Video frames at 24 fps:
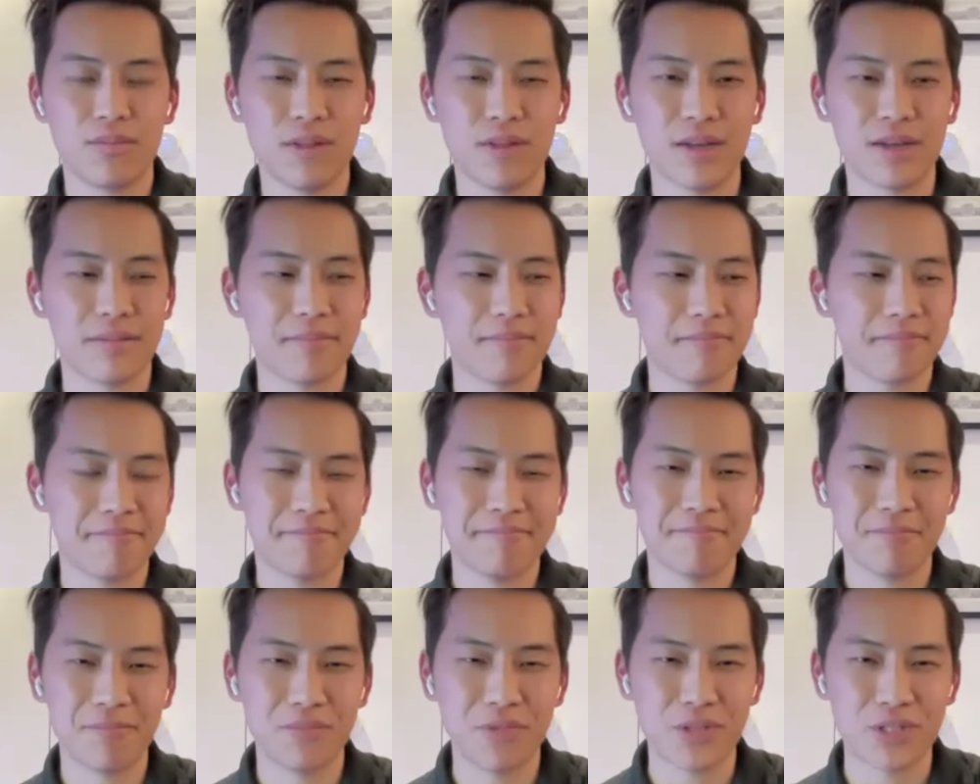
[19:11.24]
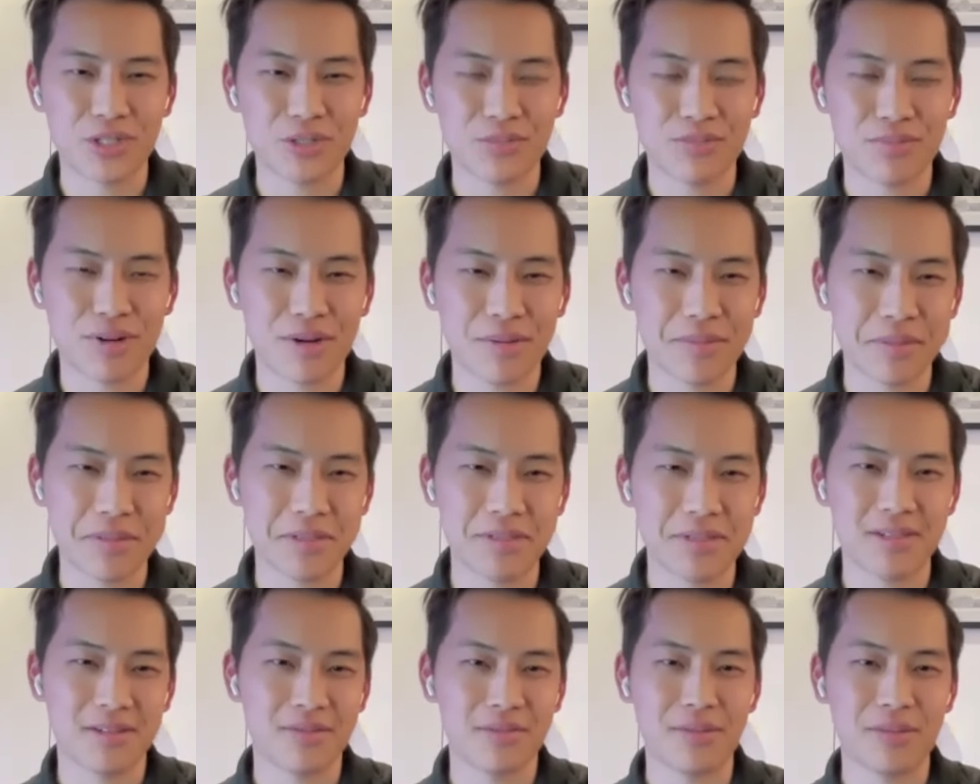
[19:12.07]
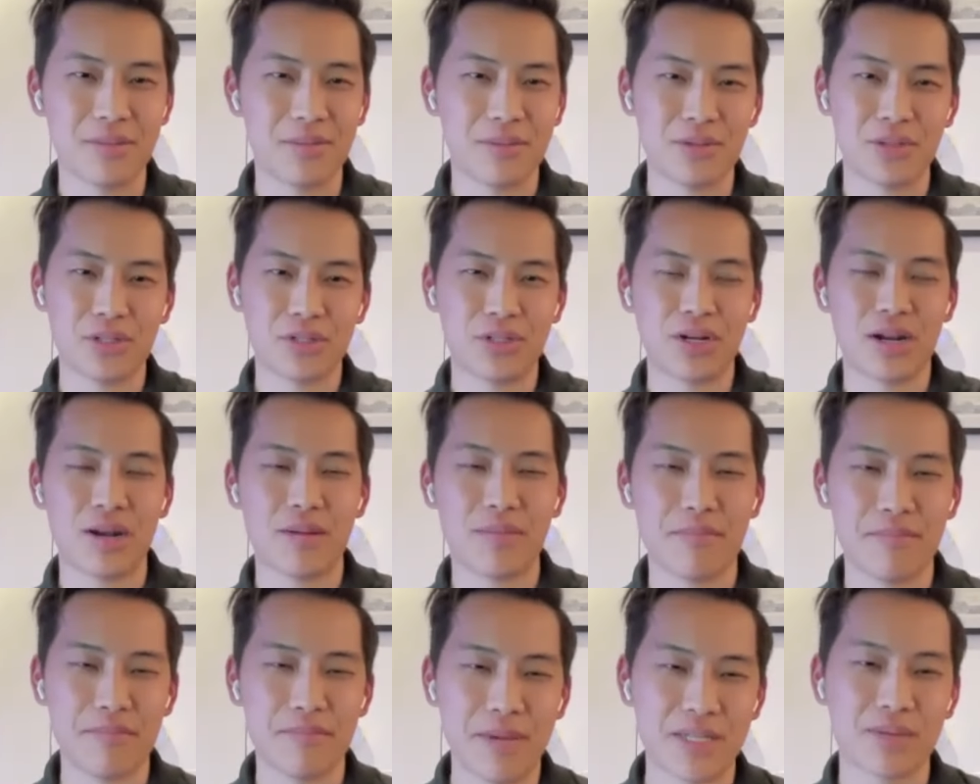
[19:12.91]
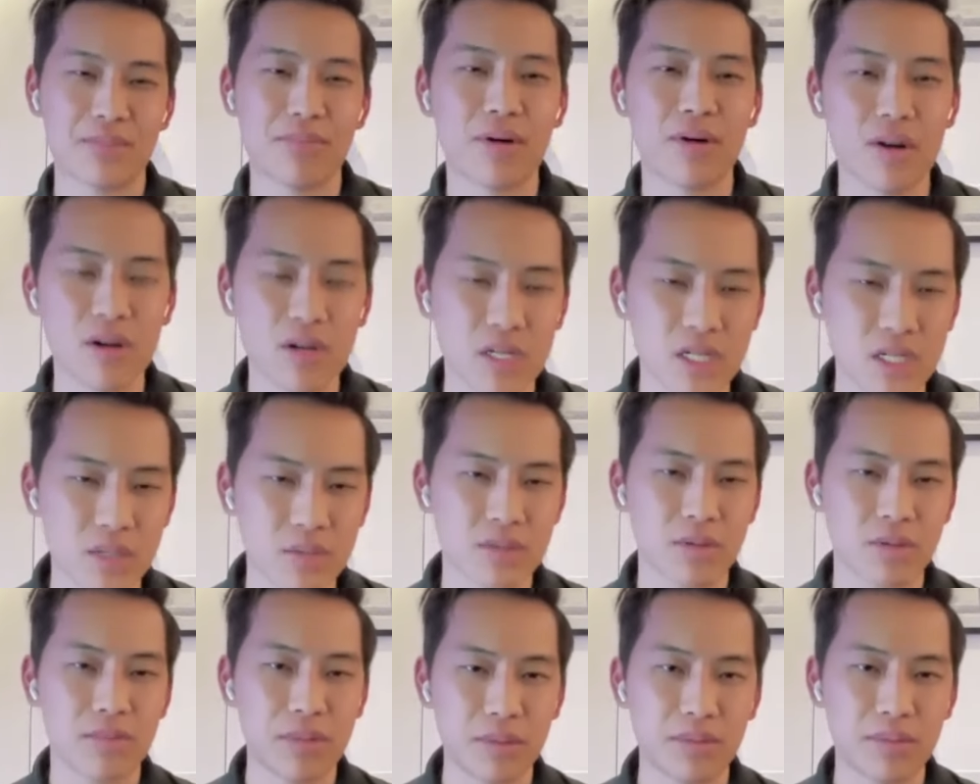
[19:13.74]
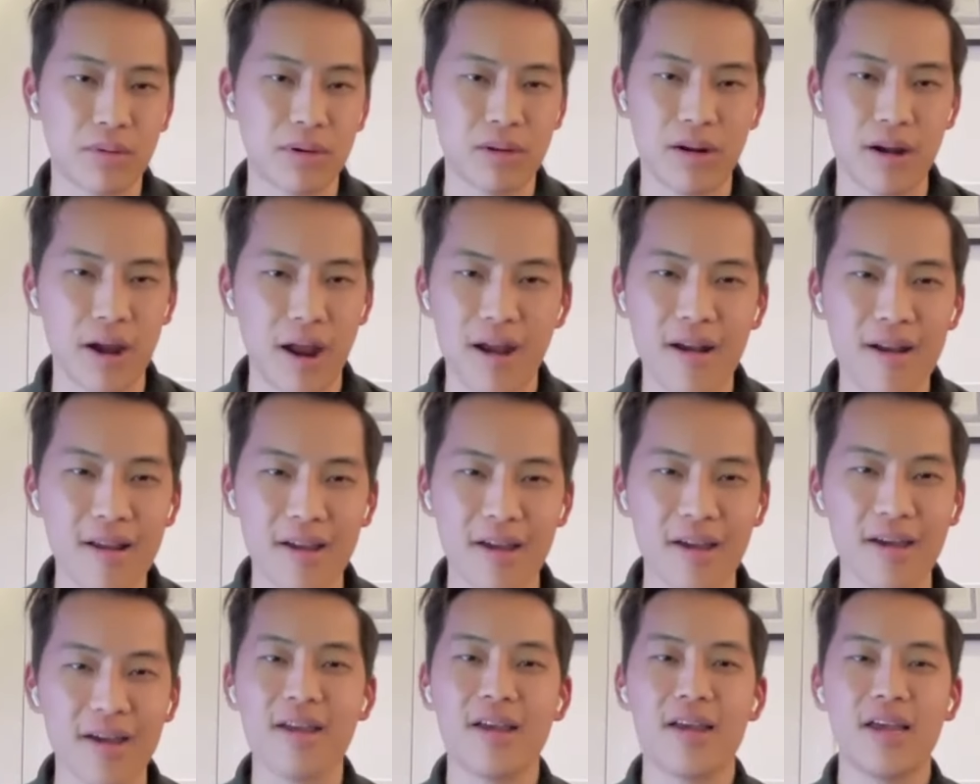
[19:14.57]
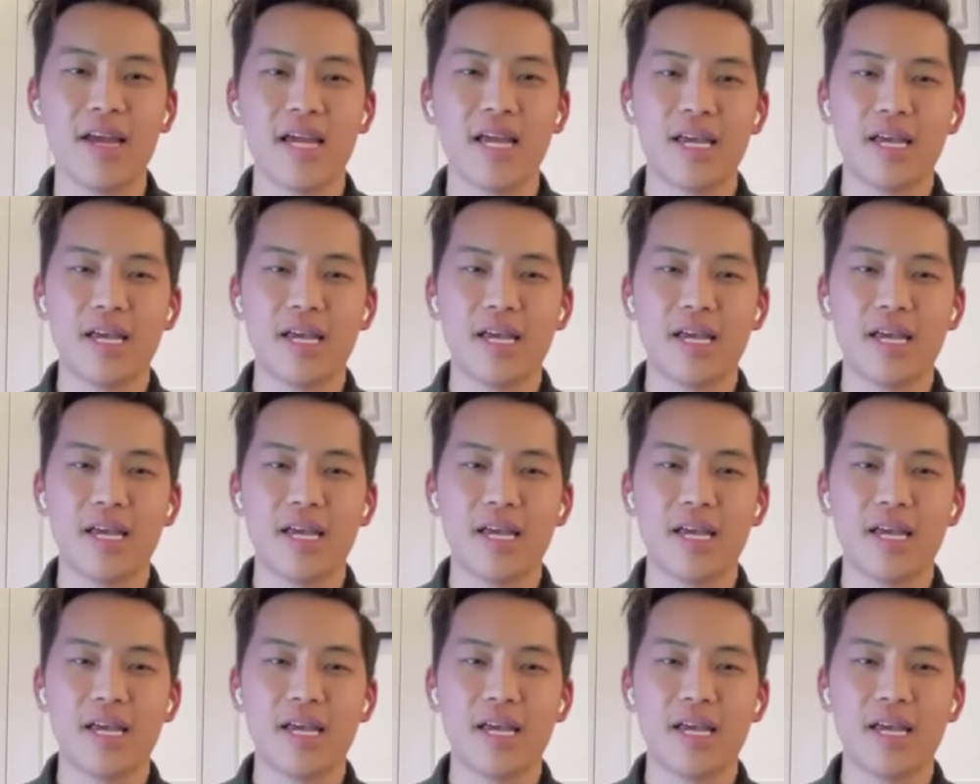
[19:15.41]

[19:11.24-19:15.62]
like we should probably, you know, maybe we should try to make some partnerships with people in our area.